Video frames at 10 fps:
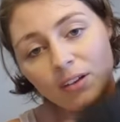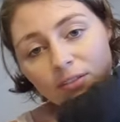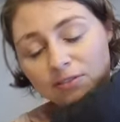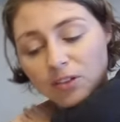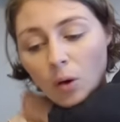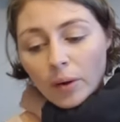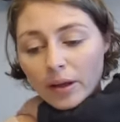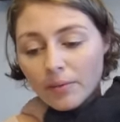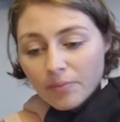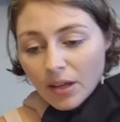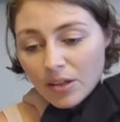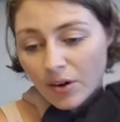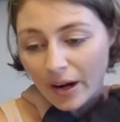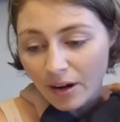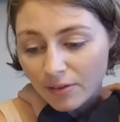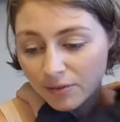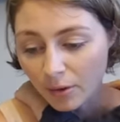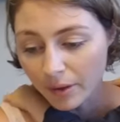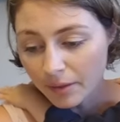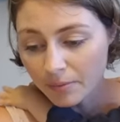flowing and your air
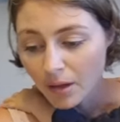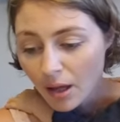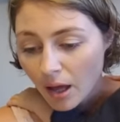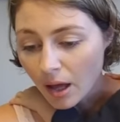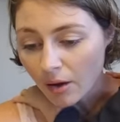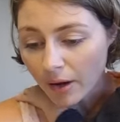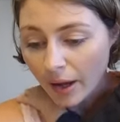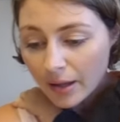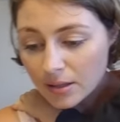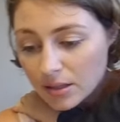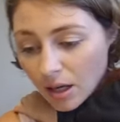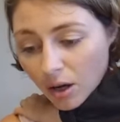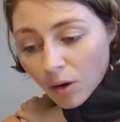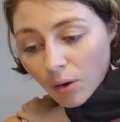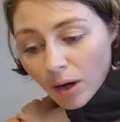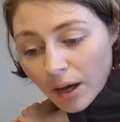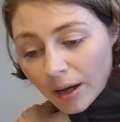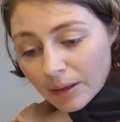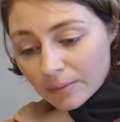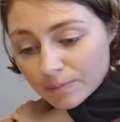flowing okay so
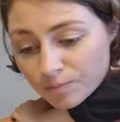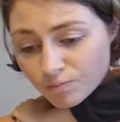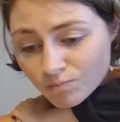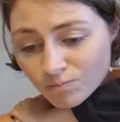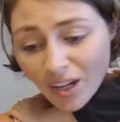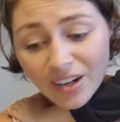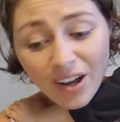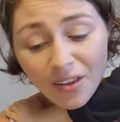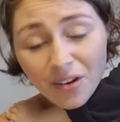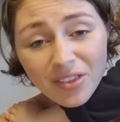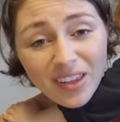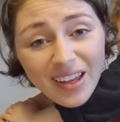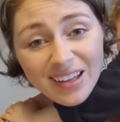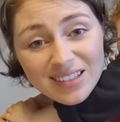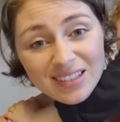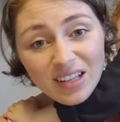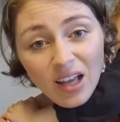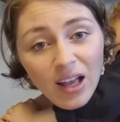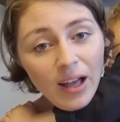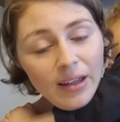um, another thing is
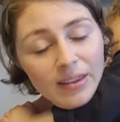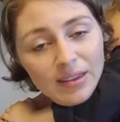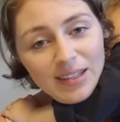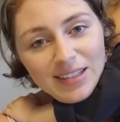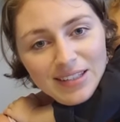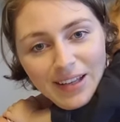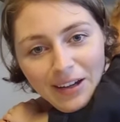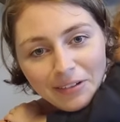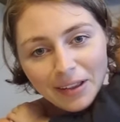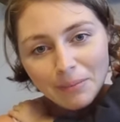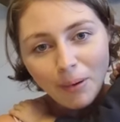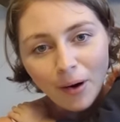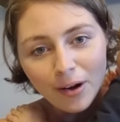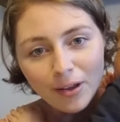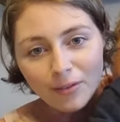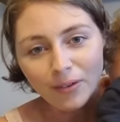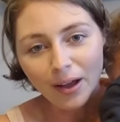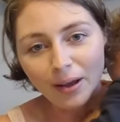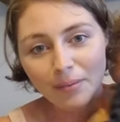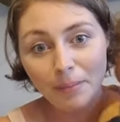uh, this is not really part of
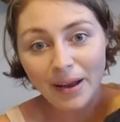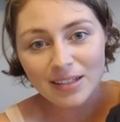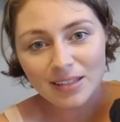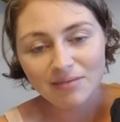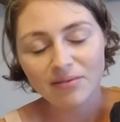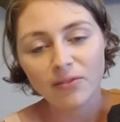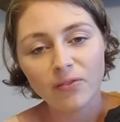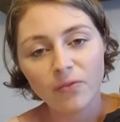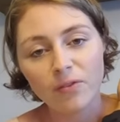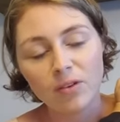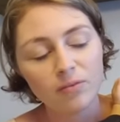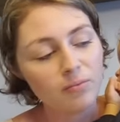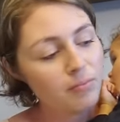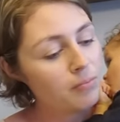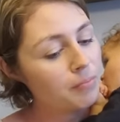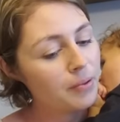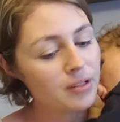um, medicine per